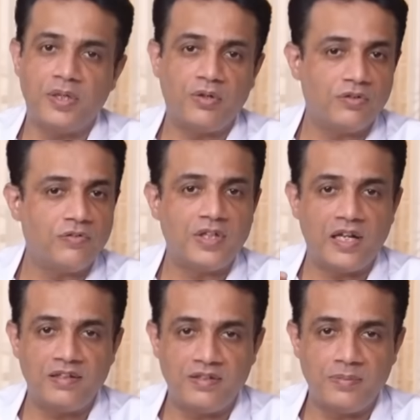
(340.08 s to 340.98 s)
because of
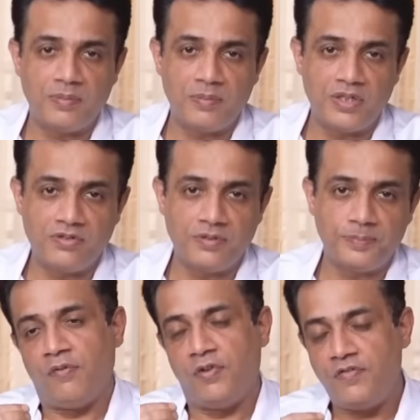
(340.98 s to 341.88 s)
thalassemia major.
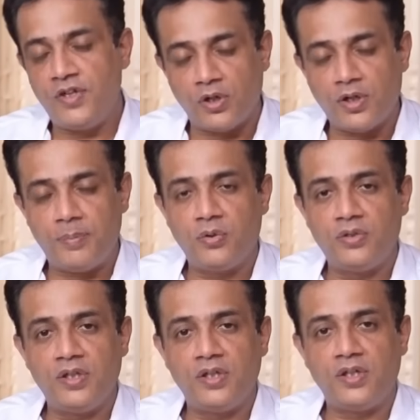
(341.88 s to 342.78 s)
When we talk about
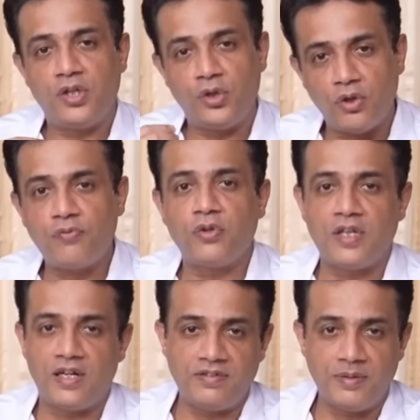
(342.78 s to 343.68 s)
the cure for
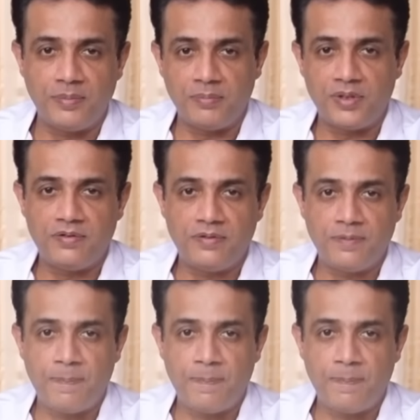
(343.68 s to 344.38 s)
thalassemia major,